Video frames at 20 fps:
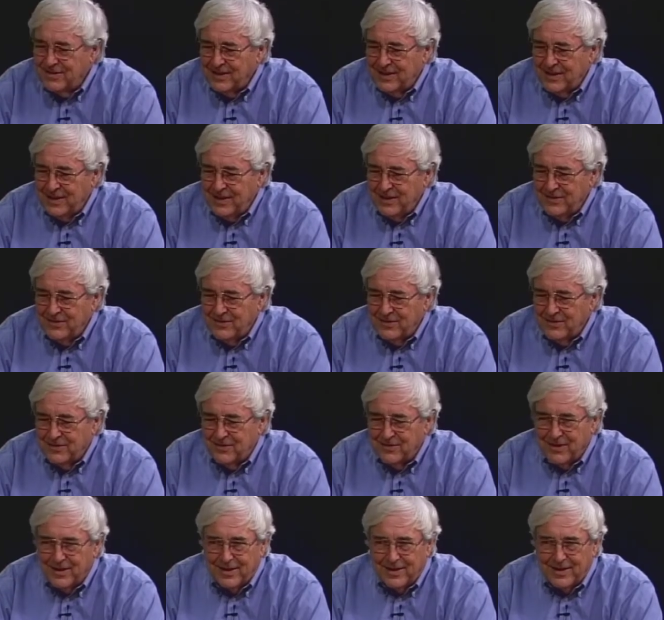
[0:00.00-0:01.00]
keys to
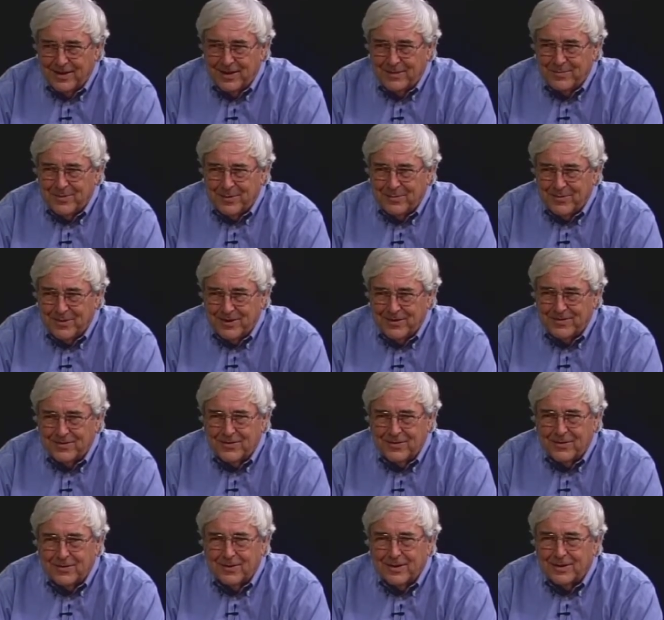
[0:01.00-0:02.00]
trying to keep the place
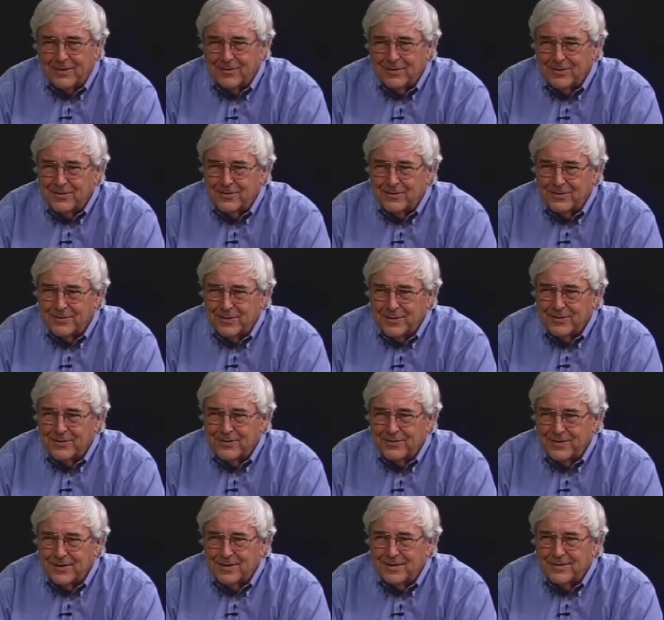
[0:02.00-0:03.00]
going was was
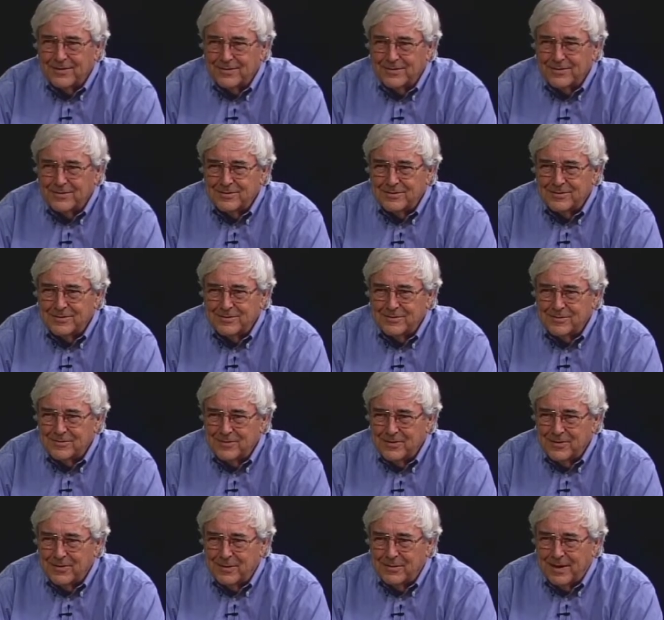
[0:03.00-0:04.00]
uh,
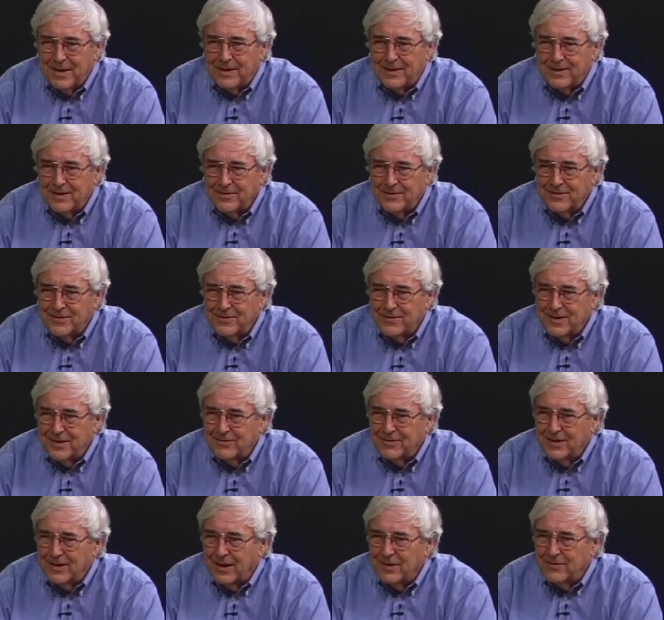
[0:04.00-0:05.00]
the maintenance of
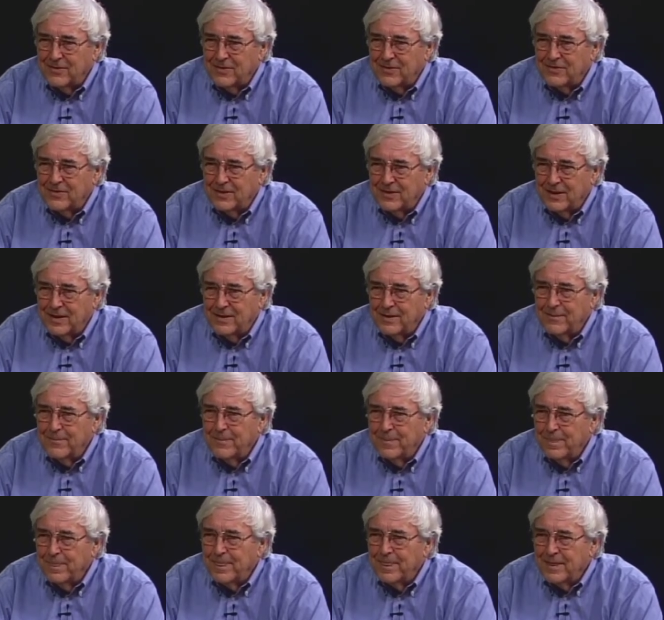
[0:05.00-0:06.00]
the it, maintenance, obviously.
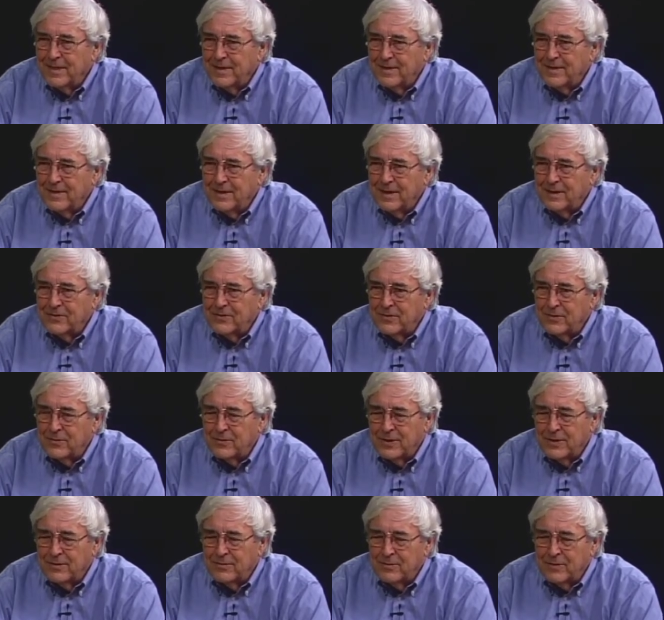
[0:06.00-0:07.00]
Absolutely, yeah. And so
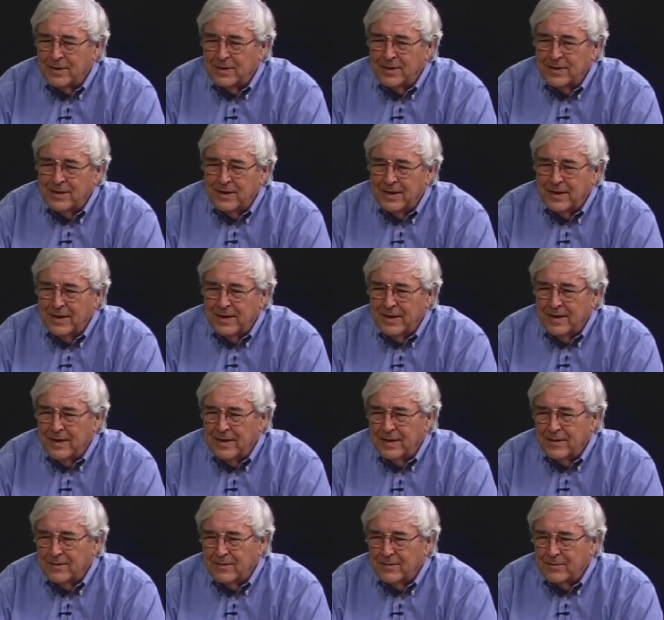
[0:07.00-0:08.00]
we we
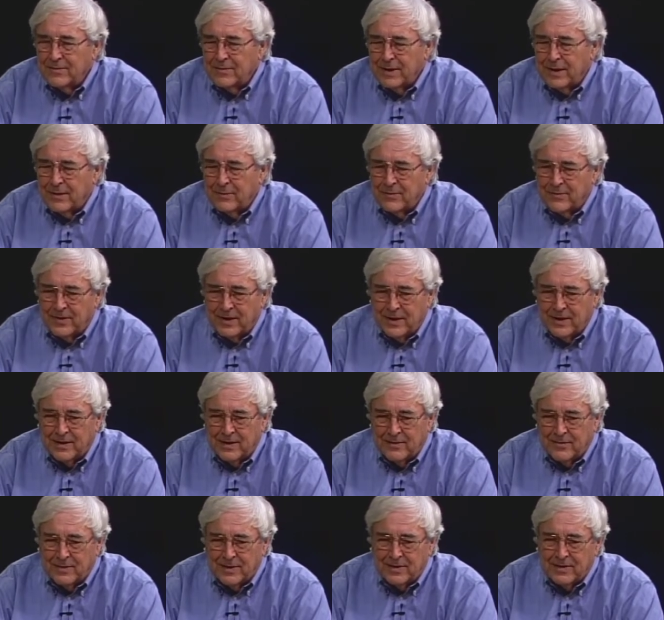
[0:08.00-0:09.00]
uh, when I was in
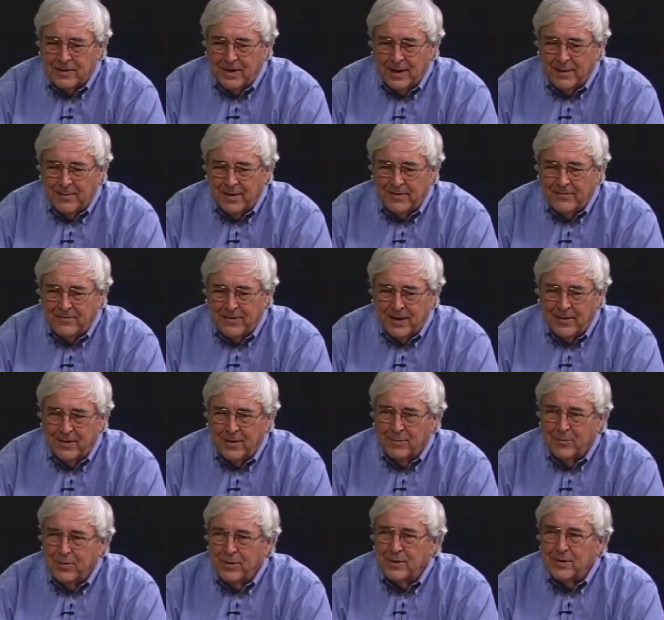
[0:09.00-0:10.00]
England one time, I found a
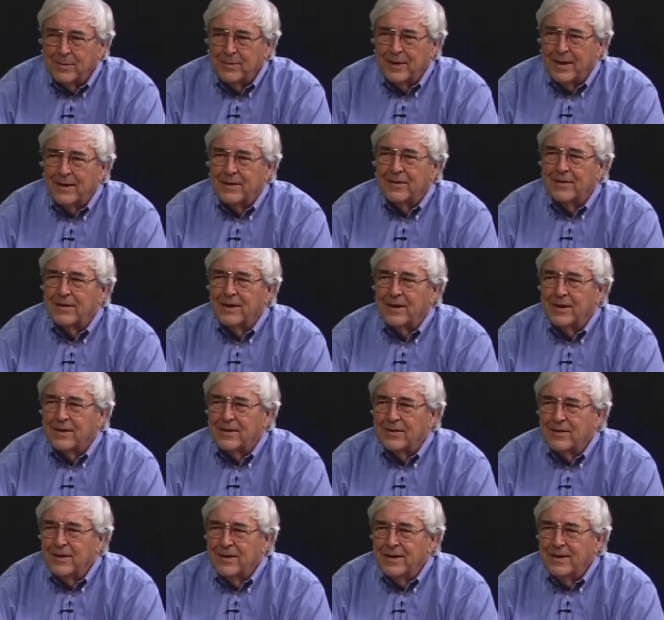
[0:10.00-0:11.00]
book about uh,
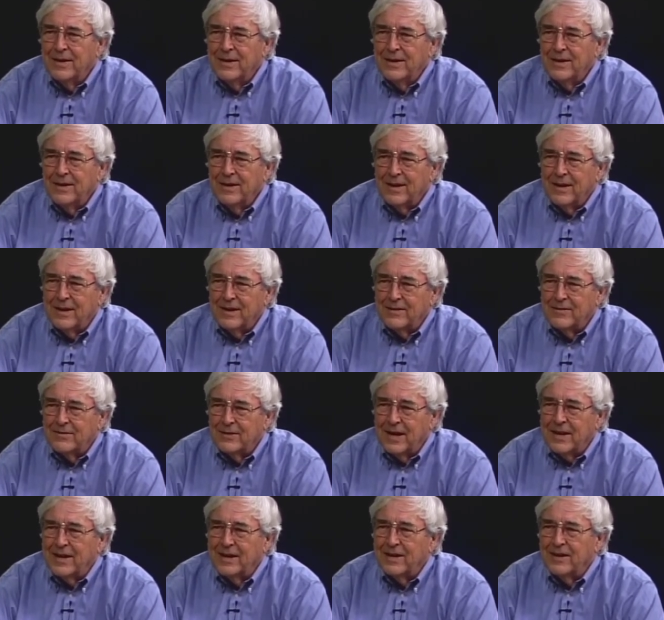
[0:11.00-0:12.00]
uh,
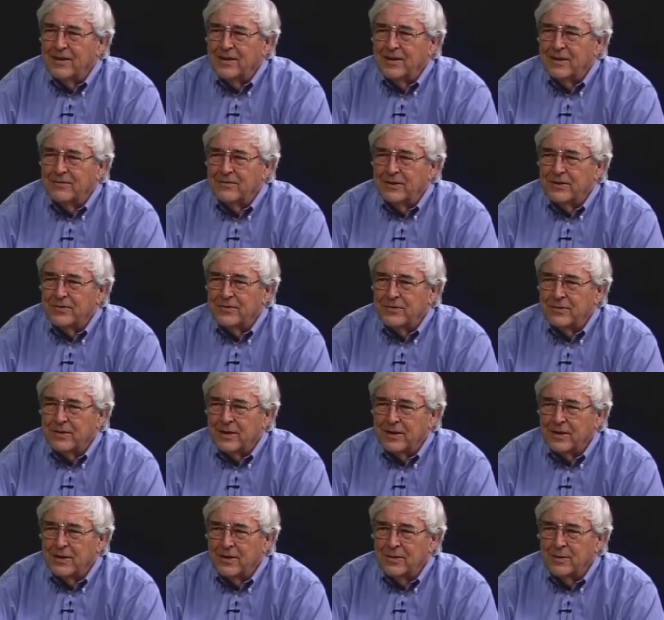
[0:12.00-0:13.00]
taking care of
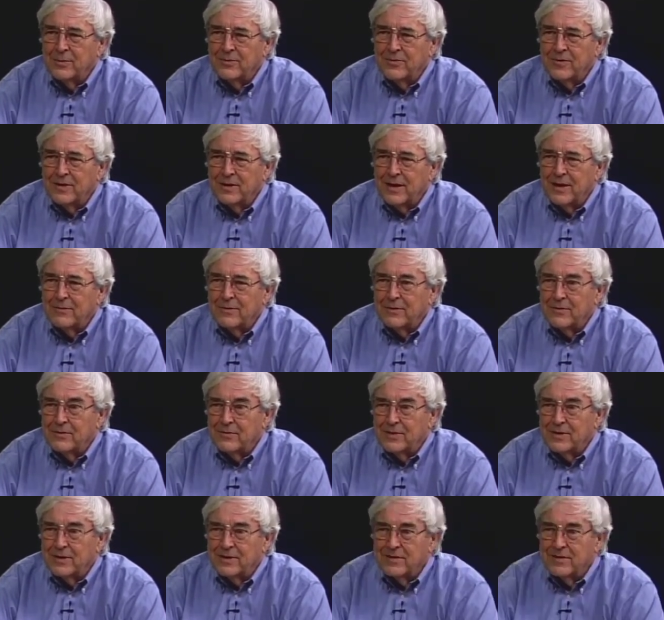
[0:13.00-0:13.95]
historic homes, and that was really